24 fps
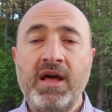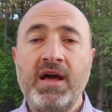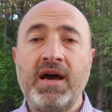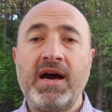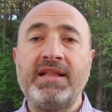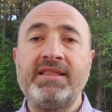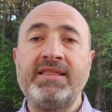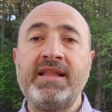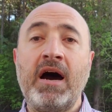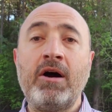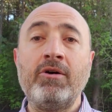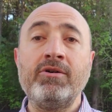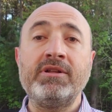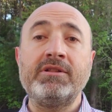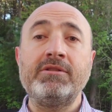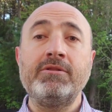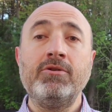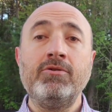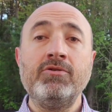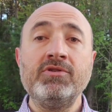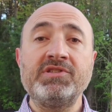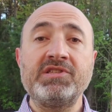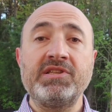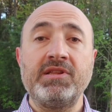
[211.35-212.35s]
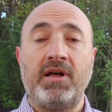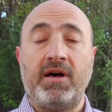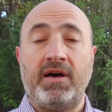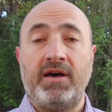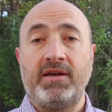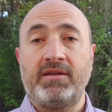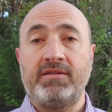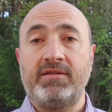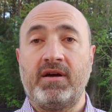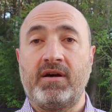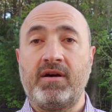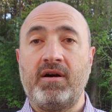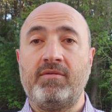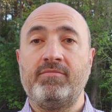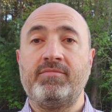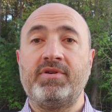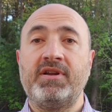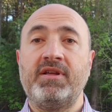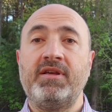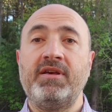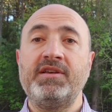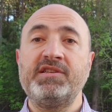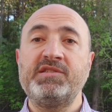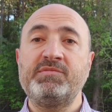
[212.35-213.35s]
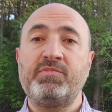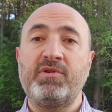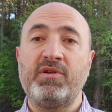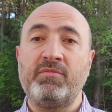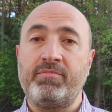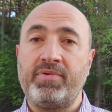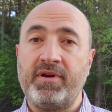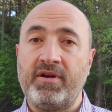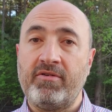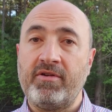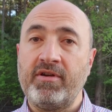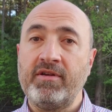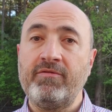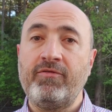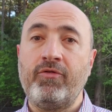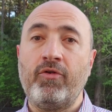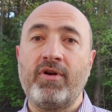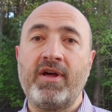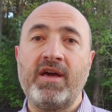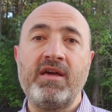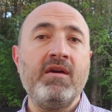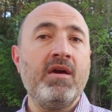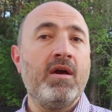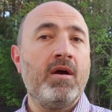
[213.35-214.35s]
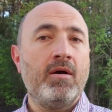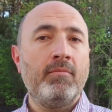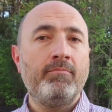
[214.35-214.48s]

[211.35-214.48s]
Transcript: and now it looks like the company is preparing for a